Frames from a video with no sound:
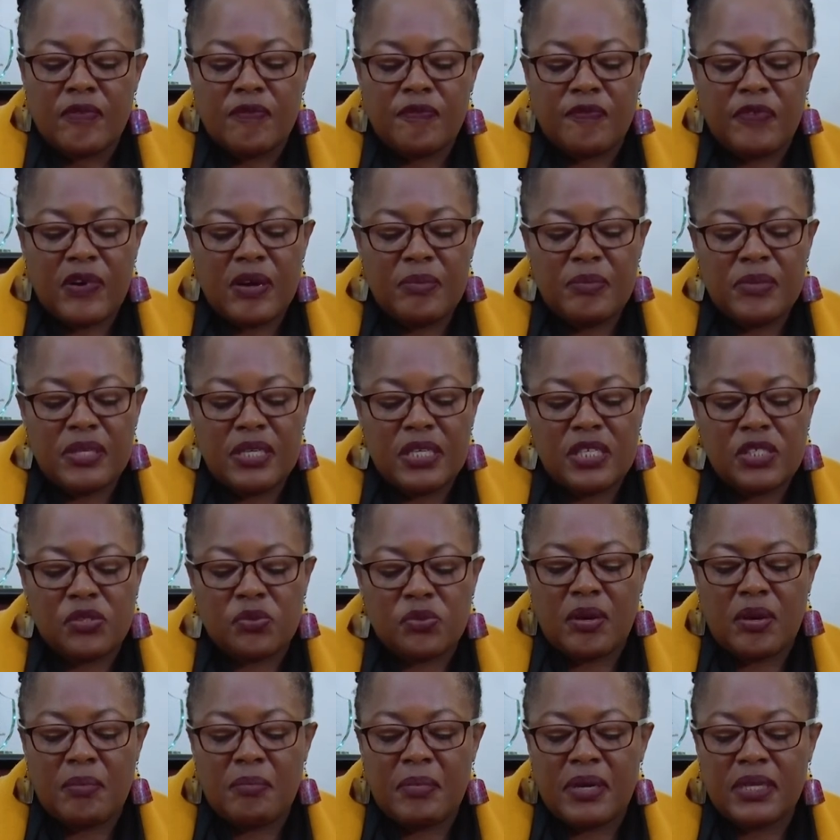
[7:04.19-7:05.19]
Families
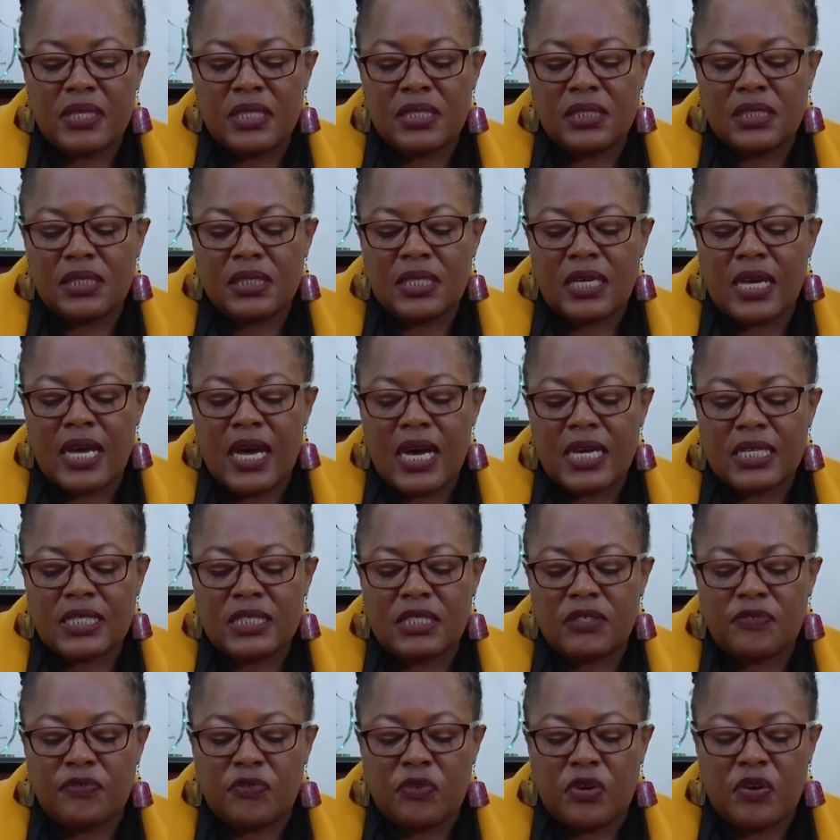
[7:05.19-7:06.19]
managing
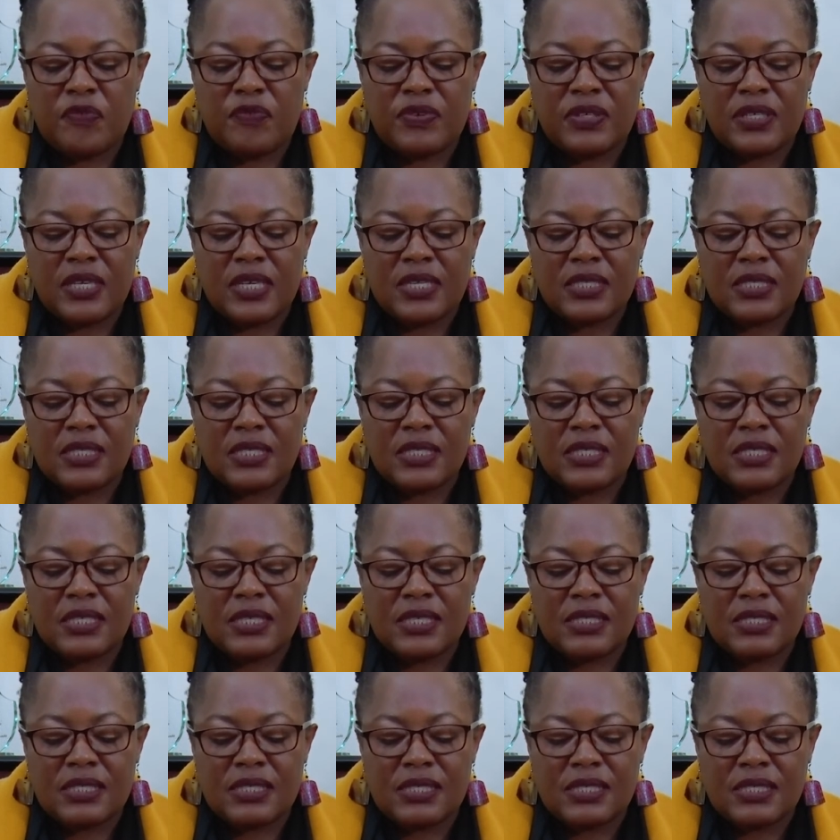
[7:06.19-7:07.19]
active COVID-19
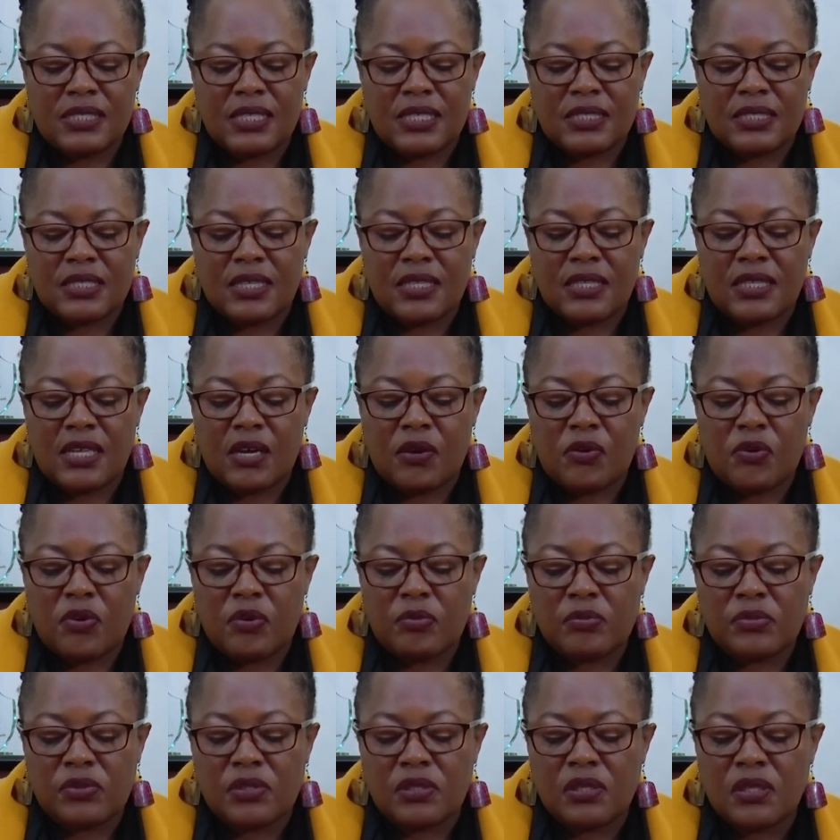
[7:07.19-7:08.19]
instances in their
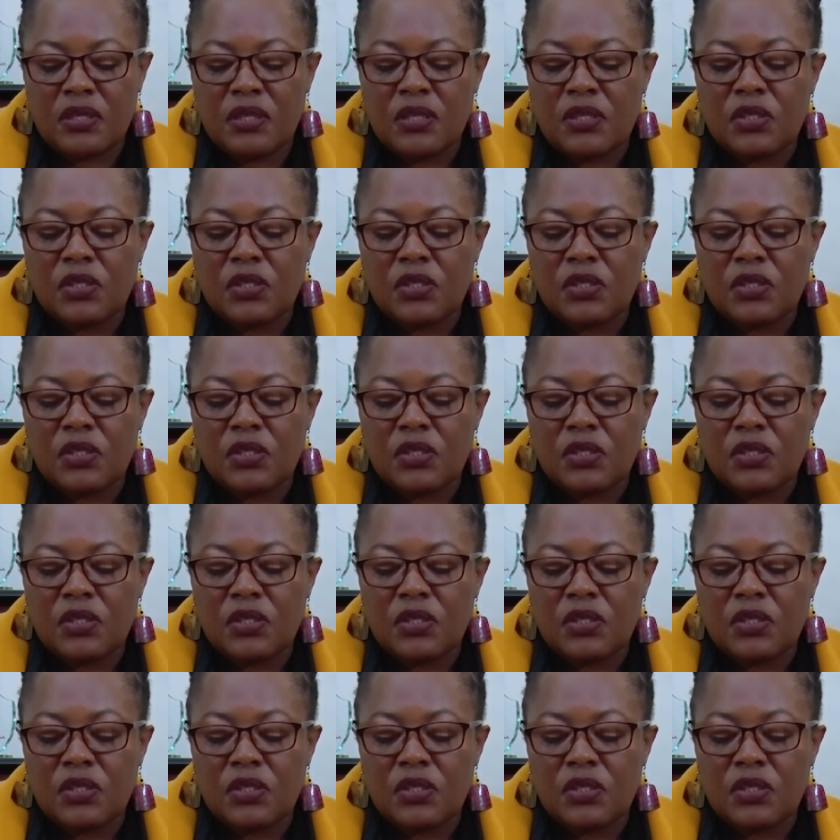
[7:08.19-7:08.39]
homes